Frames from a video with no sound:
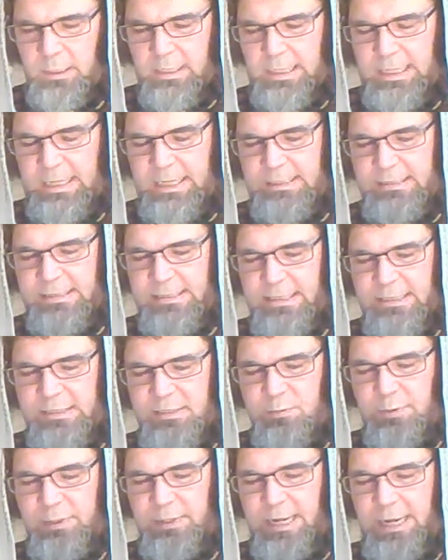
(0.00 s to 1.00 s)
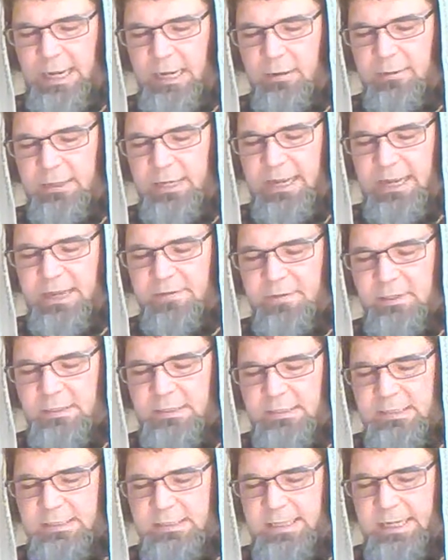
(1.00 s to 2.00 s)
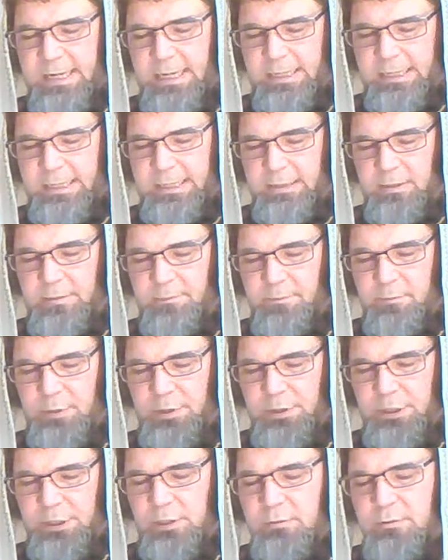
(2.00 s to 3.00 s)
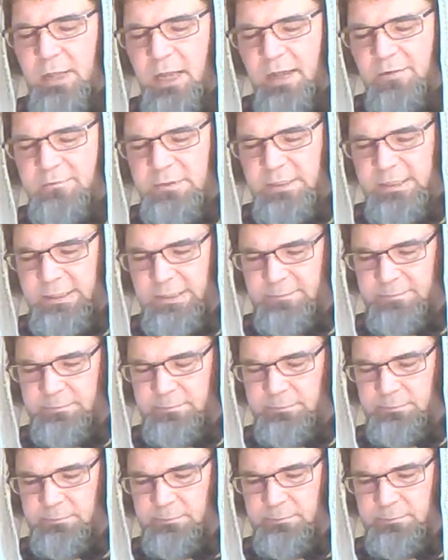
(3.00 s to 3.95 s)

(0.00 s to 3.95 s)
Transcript: And it says, without having seen him, you loved him.